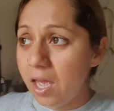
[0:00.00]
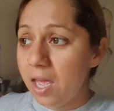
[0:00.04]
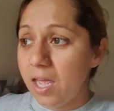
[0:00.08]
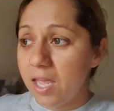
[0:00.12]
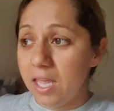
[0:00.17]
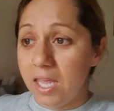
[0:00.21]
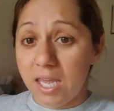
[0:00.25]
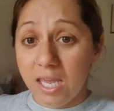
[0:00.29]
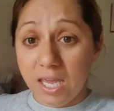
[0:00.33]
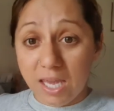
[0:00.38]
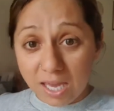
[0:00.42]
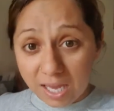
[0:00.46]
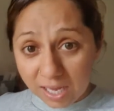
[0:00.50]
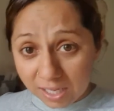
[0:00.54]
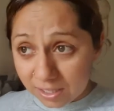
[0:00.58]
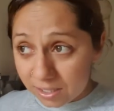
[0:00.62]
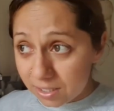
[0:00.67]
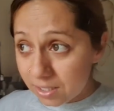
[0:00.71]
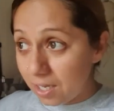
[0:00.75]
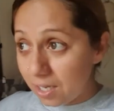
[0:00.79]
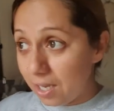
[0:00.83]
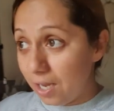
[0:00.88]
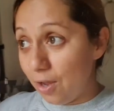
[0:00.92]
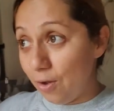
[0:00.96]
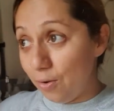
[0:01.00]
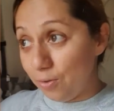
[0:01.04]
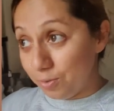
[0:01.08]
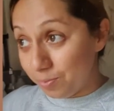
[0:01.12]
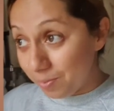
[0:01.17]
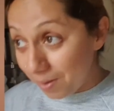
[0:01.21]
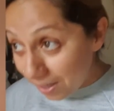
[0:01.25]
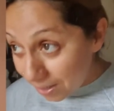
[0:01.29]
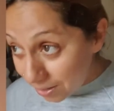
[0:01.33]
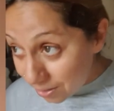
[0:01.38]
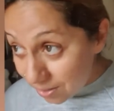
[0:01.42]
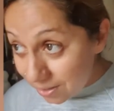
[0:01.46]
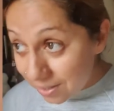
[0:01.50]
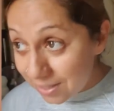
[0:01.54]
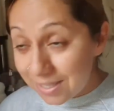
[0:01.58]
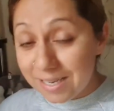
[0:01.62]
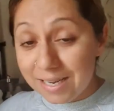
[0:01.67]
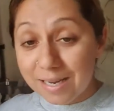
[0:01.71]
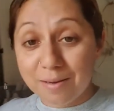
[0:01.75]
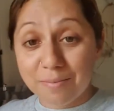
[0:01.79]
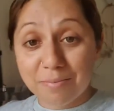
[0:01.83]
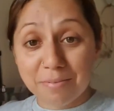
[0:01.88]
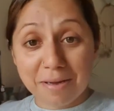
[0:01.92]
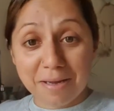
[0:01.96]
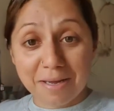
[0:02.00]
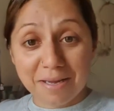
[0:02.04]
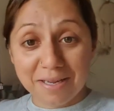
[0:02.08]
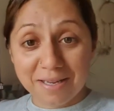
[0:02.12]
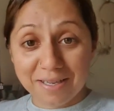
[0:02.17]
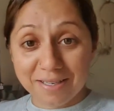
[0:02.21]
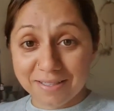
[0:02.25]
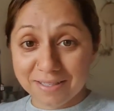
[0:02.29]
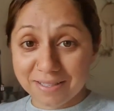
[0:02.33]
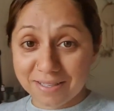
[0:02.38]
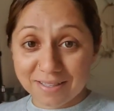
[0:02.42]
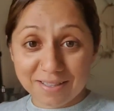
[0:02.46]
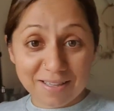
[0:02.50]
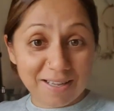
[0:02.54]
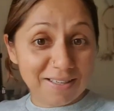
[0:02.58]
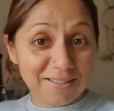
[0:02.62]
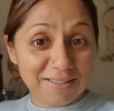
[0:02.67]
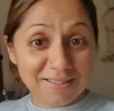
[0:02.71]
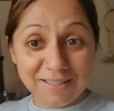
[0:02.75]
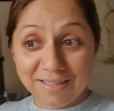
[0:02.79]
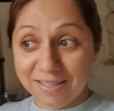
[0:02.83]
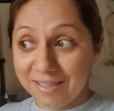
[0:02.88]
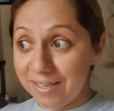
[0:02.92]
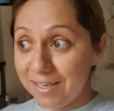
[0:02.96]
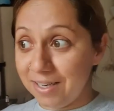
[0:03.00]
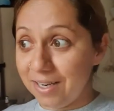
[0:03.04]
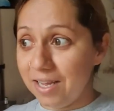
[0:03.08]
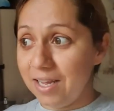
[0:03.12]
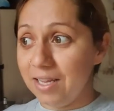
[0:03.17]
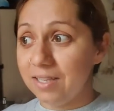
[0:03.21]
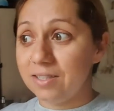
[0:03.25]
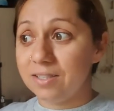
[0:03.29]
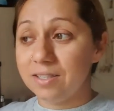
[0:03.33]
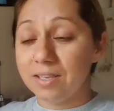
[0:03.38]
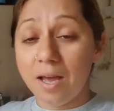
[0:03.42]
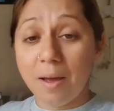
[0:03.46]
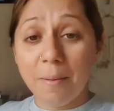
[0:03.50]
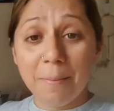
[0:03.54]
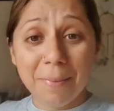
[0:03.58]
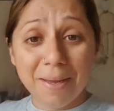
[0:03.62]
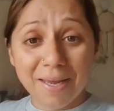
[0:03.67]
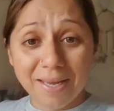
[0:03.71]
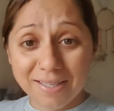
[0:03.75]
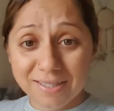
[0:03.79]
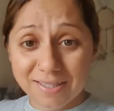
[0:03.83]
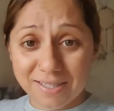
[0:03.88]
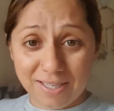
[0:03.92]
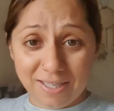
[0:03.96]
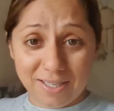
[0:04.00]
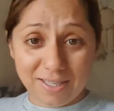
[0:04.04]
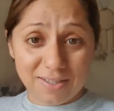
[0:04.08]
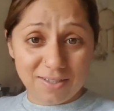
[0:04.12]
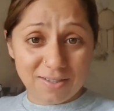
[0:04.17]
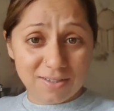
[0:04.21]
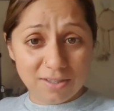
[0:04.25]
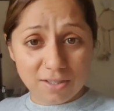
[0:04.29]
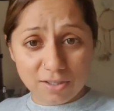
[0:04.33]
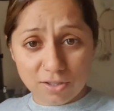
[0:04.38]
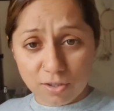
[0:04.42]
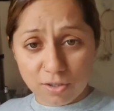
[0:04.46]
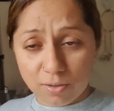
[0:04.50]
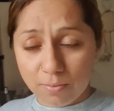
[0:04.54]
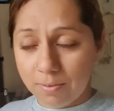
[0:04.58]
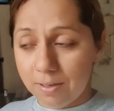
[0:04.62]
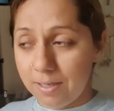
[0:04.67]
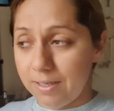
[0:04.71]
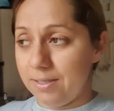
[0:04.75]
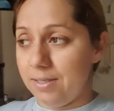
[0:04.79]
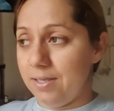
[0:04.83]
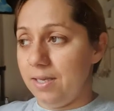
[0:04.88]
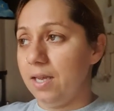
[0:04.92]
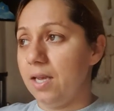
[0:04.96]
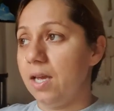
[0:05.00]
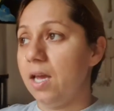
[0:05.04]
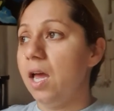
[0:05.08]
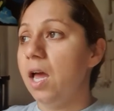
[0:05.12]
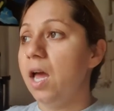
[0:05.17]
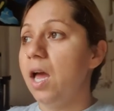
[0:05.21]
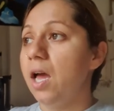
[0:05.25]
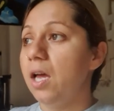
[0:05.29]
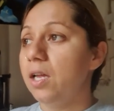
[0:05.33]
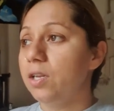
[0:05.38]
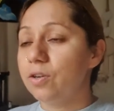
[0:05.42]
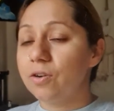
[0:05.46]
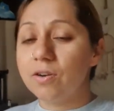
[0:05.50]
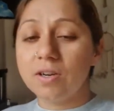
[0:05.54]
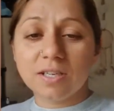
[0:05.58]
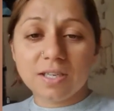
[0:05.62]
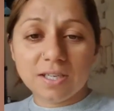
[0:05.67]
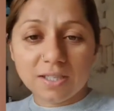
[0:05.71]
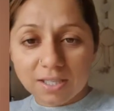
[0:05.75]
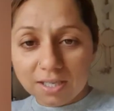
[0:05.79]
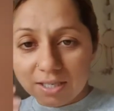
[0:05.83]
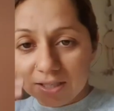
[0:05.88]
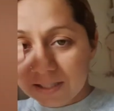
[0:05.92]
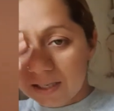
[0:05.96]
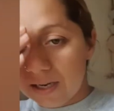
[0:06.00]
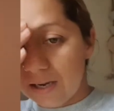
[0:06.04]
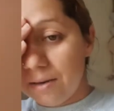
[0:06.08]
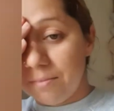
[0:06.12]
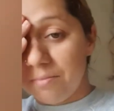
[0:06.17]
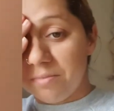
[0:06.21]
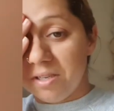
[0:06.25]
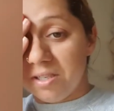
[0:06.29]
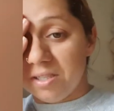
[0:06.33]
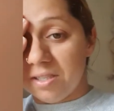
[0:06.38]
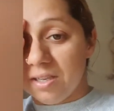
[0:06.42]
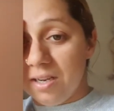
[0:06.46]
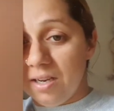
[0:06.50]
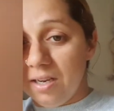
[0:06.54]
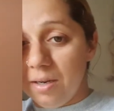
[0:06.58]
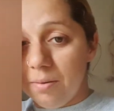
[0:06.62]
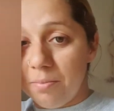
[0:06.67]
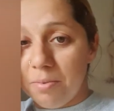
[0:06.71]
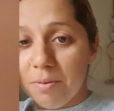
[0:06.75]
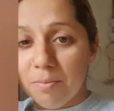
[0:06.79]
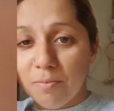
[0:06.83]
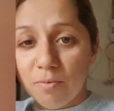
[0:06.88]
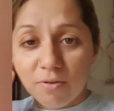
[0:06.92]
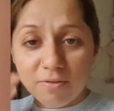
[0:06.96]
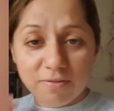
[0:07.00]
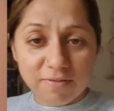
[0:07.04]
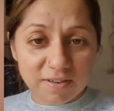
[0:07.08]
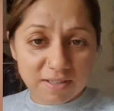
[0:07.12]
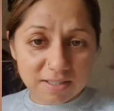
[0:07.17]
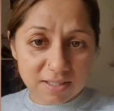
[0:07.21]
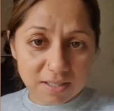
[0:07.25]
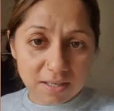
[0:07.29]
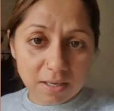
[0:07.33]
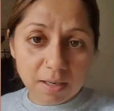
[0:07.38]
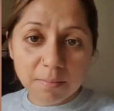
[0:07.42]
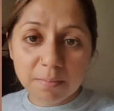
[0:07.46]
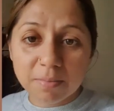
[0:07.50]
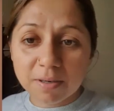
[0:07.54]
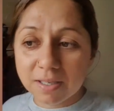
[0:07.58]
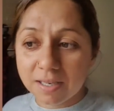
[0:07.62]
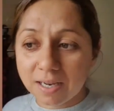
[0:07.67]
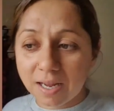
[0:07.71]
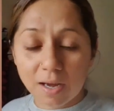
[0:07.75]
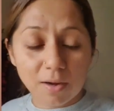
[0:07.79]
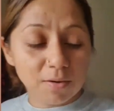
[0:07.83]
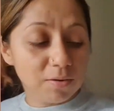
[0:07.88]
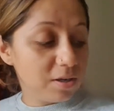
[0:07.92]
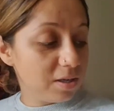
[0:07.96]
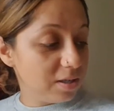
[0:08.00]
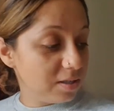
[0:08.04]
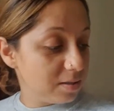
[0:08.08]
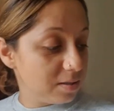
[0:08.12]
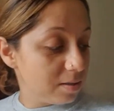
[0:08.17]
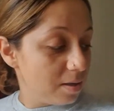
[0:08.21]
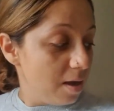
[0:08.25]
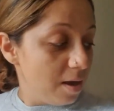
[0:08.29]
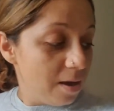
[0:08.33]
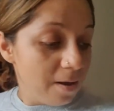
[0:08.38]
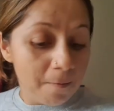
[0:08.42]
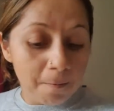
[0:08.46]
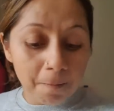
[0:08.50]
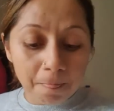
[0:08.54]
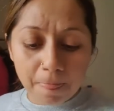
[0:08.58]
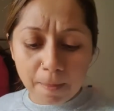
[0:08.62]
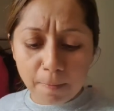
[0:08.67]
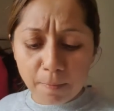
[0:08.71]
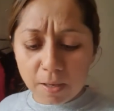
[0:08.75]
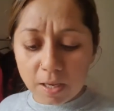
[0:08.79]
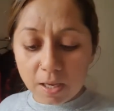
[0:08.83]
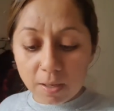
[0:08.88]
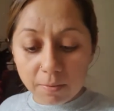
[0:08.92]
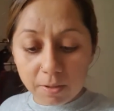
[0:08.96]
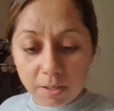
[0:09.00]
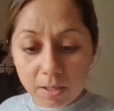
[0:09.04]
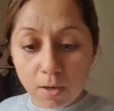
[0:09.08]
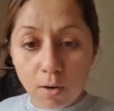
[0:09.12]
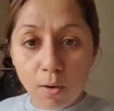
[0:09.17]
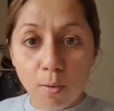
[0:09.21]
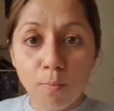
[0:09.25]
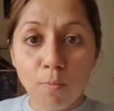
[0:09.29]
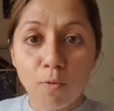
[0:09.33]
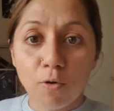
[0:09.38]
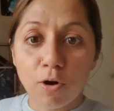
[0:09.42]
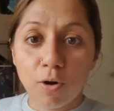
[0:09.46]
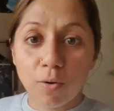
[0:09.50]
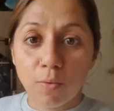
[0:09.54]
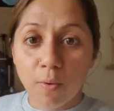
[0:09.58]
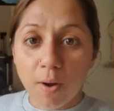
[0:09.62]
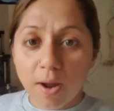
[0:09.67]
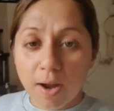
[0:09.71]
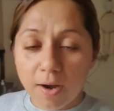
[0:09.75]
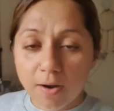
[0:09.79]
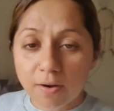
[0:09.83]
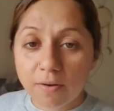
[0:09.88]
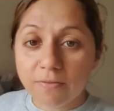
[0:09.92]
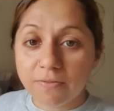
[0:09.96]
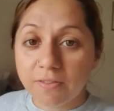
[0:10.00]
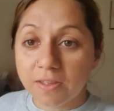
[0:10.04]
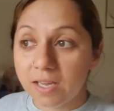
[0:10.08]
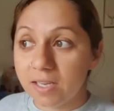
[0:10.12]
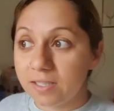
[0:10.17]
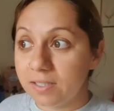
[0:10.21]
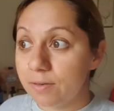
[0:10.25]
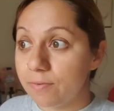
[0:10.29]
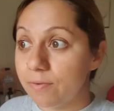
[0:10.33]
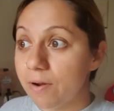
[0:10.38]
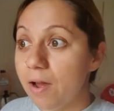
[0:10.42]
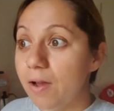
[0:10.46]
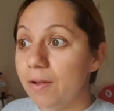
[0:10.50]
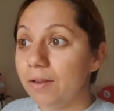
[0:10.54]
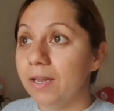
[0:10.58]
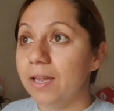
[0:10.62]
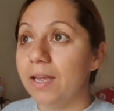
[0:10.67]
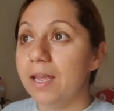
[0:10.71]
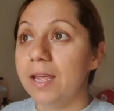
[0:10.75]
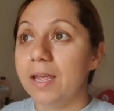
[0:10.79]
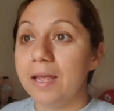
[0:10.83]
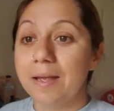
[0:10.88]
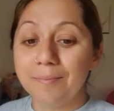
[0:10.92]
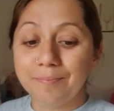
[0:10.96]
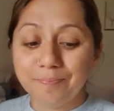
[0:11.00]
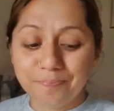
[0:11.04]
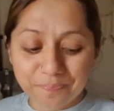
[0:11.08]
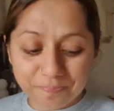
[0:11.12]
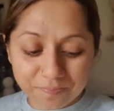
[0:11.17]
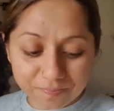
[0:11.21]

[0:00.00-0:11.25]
He eats, he goes back to sleep, and that's it. It's amazing. It's such a blessing. During the daytime, he's a little bit more fussy, but now he's becoming a lot more aware of things around him.